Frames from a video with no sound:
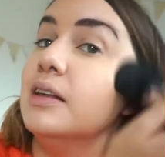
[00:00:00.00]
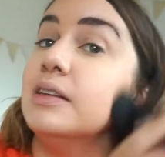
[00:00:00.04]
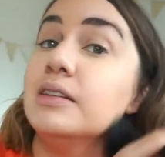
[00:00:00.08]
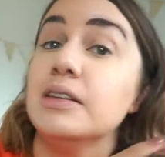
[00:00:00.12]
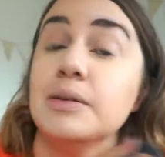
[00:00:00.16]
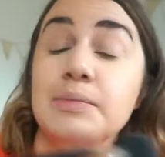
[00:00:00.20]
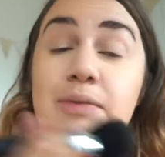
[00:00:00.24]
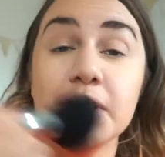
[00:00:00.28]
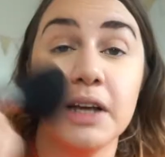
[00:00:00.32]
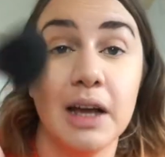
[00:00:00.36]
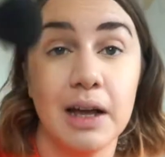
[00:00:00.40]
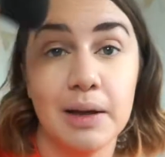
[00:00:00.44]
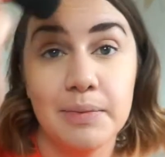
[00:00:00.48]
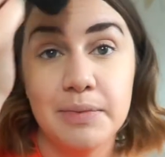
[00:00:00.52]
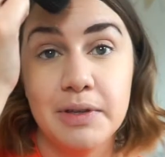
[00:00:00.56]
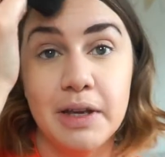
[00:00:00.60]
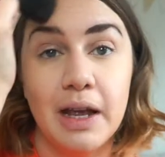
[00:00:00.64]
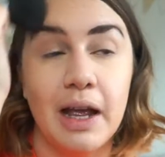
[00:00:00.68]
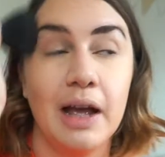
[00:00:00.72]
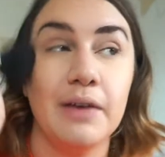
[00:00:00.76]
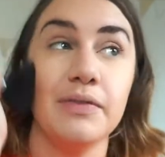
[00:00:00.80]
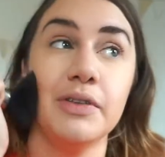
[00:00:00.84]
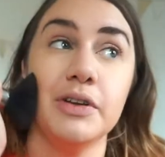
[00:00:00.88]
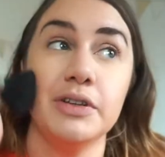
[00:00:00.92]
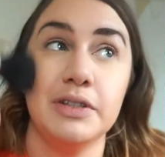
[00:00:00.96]
sometimes I
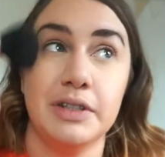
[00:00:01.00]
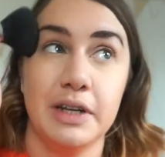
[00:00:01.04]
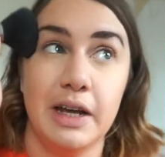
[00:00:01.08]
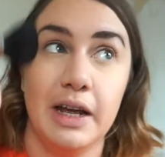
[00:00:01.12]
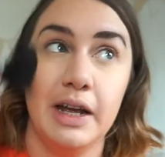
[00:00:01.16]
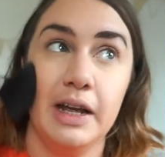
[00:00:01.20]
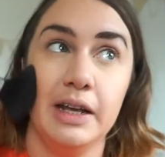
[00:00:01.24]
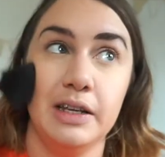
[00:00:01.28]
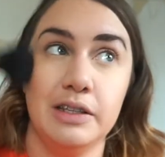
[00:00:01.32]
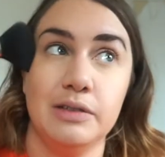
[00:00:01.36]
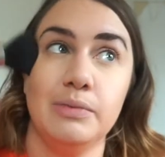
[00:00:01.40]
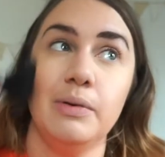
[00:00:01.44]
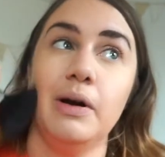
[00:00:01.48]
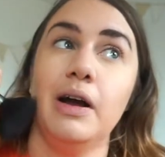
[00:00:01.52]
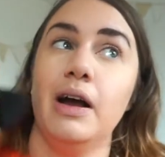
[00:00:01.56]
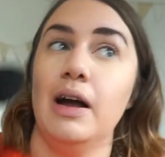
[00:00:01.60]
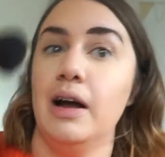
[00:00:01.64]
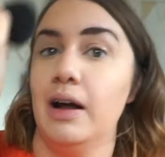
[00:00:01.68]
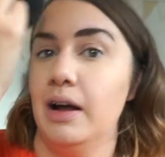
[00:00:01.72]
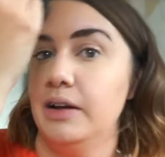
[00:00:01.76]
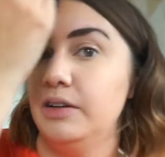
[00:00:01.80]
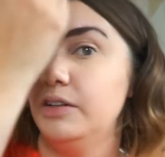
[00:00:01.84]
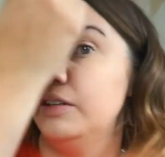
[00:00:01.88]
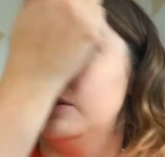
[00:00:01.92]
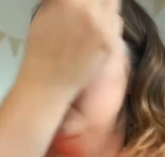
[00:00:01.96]
have those days where
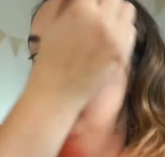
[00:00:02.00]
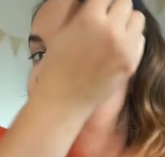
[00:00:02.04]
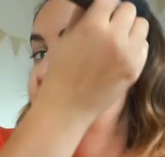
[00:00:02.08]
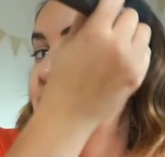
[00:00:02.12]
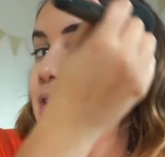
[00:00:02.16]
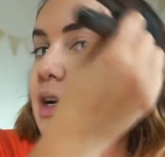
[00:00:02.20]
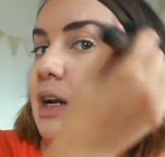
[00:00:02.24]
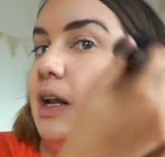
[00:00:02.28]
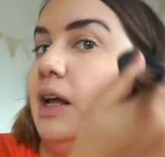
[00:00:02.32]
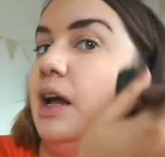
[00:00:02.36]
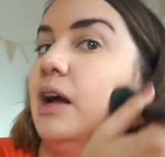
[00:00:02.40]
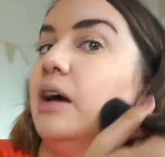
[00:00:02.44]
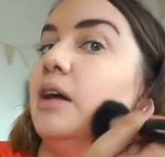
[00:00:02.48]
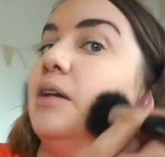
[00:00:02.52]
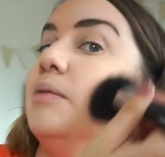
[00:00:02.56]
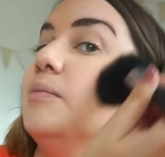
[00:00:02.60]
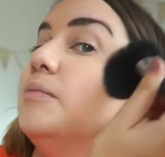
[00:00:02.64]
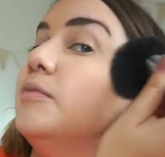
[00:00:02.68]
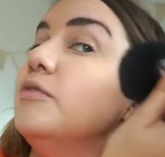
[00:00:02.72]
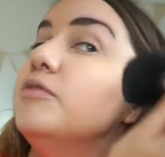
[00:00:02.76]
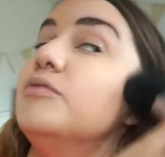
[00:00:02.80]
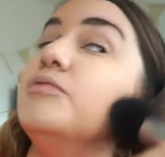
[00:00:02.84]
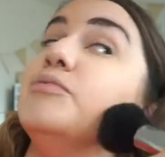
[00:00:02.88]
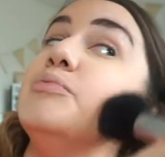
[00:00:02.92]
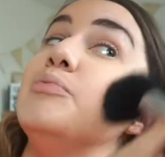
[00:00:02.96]
I just really am
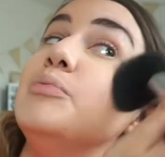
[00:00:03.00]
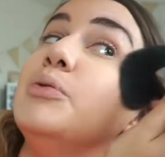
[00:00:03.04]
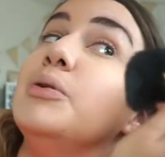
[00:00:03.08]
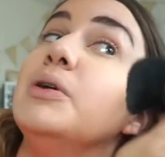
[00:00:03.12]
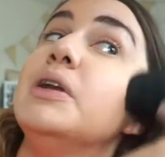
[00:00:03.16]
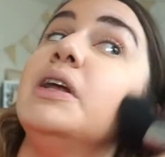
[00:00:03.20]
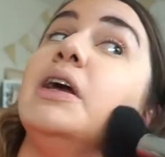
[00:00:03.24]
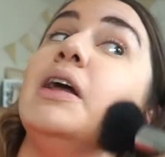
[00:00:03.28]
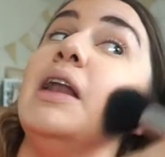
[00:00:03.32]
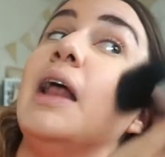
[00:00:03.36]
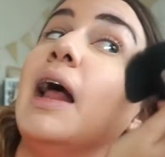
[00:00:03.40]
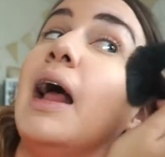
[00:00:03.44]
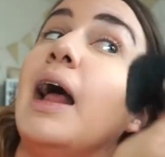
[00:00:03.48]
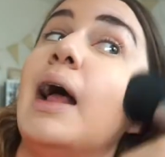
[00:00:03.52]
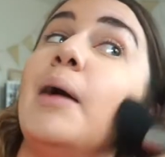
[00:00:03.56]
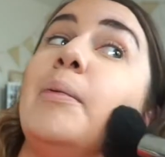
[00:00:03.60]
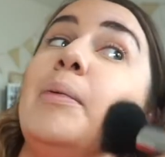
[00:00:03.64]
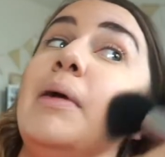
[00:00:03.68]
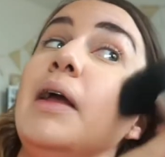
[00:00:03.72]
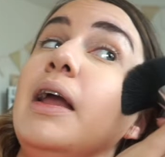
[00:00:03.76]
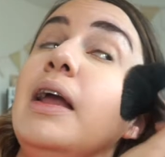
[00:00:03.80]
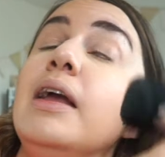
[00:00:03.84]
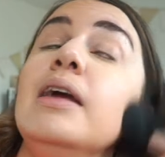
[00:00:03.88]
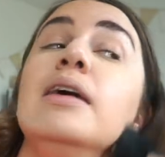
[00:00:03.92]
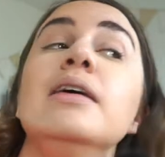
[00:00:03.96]
pretty
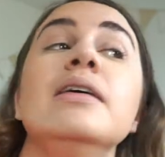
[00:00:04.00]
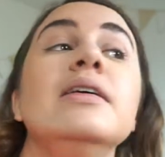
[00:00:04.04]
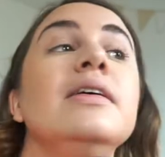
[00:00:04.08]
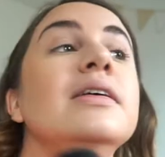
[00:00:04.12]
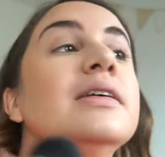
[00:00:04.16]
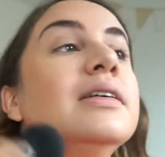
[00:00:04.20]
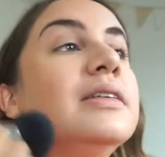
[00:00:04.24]
unhappy.